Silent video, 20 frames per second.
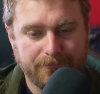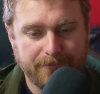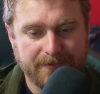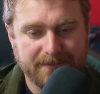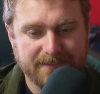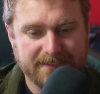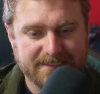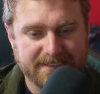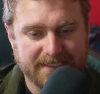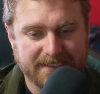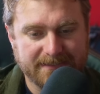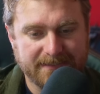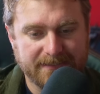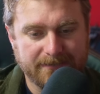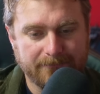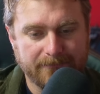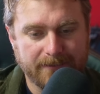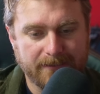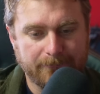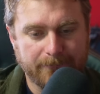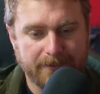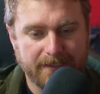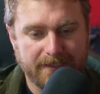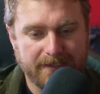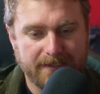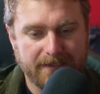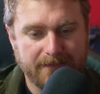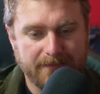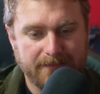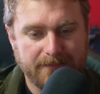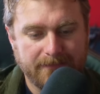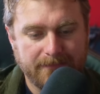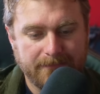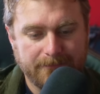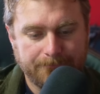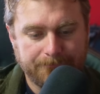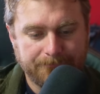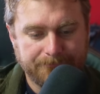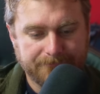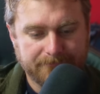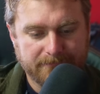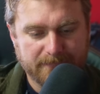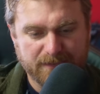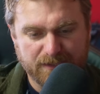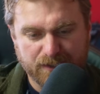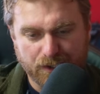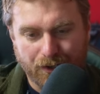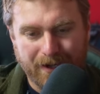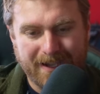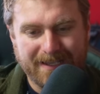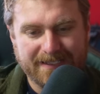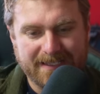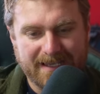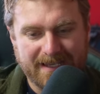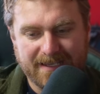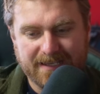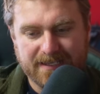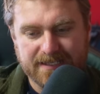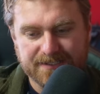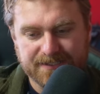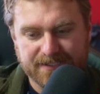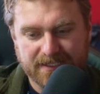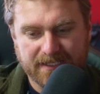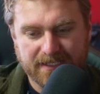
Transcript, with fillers: realistic that you know we are nine Ks